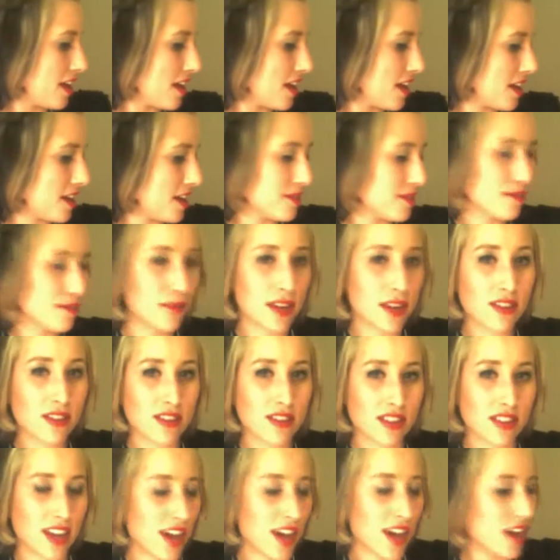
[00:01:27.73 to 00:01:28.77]
Um, but other
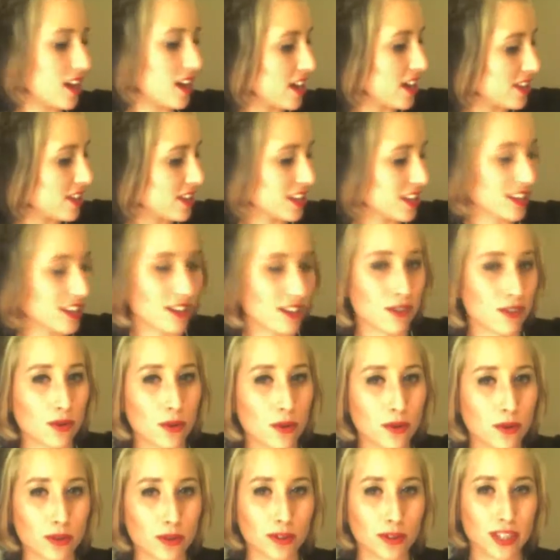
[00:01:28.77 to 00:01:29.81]
than that, I think they're
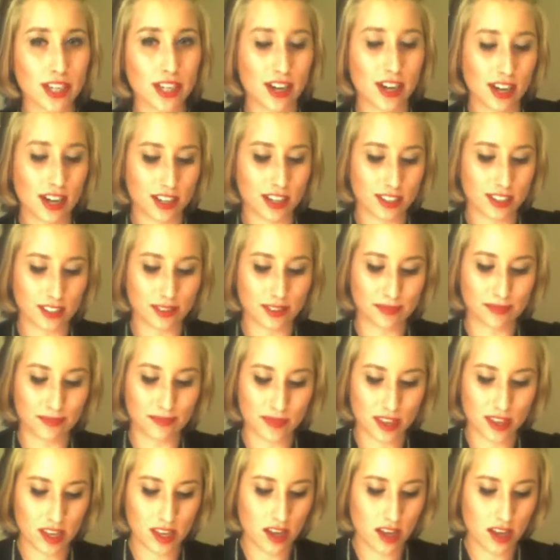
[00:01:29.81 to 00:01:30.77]
totally awesome.